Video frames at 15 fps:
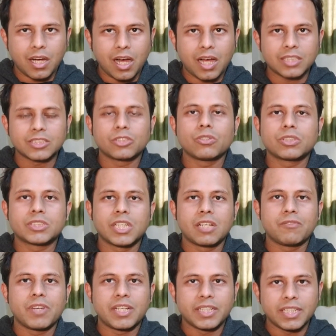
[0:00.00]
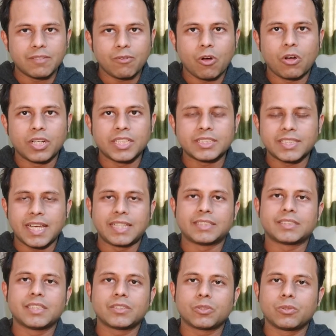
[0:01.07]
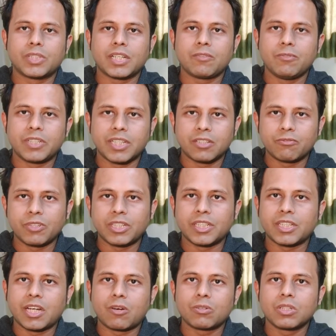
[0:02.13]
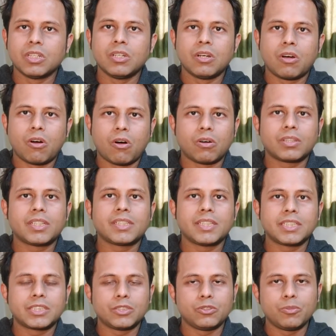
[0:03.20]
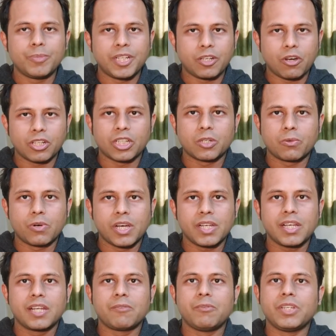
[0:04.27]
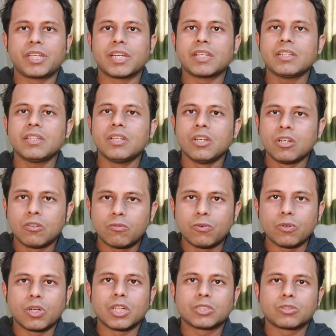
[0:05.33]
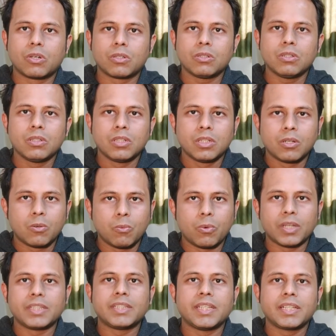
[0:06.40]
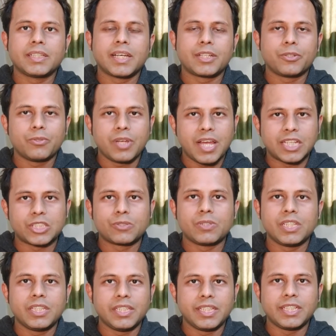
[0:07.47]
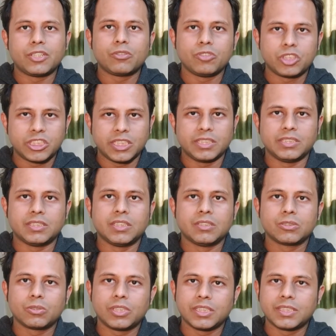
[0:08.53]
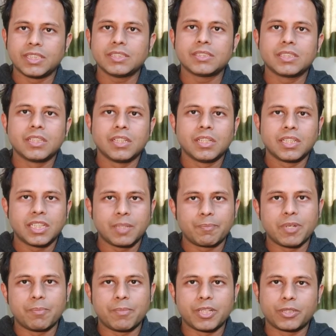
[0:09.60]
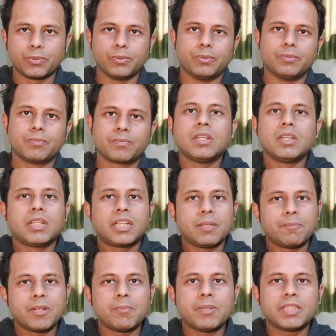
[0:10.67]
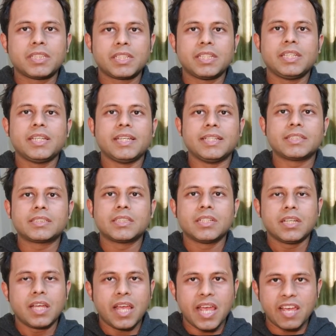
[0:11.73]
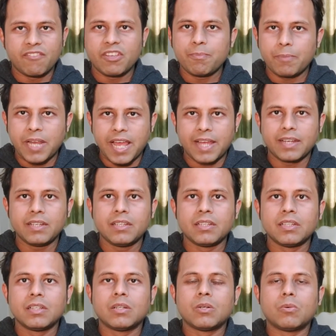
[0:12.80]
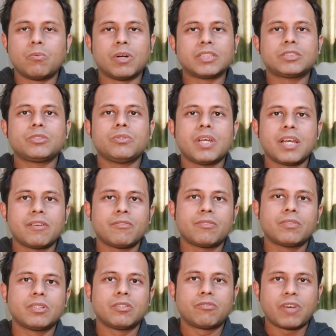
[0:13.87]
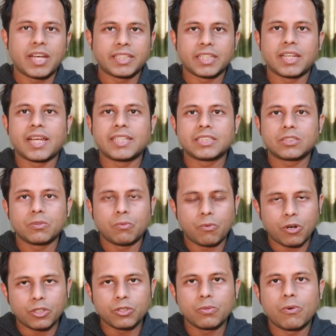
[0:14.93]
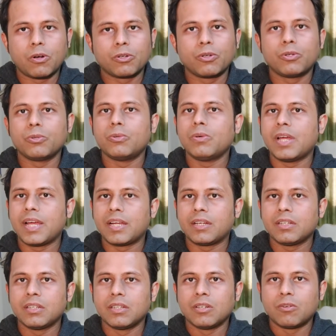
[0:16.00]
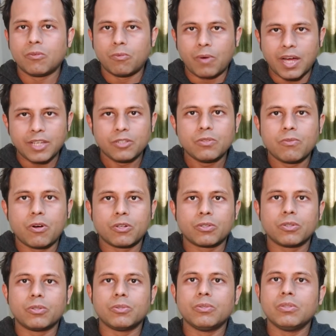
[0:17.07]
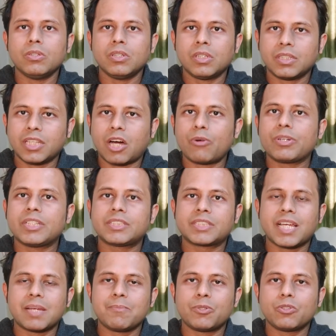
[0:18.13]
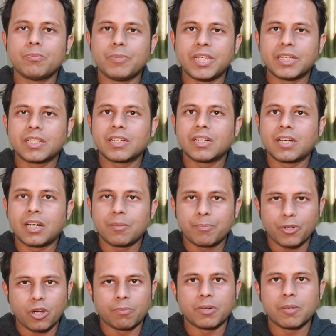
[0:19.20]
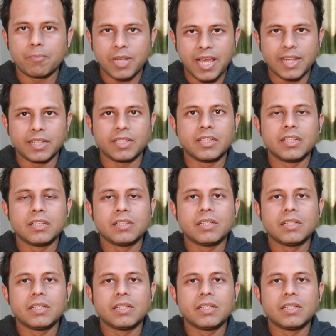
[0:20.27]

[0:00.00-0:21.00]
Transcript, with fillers: ask yourself and give honest answer so that we can filter out all the things you may not require and we can focus on one thing that you actually need to change. So this is tip number 2. Tip number 3 is have a plan. Once you have finalized what you want to do and why you want to do, now it is time to make a proper plan.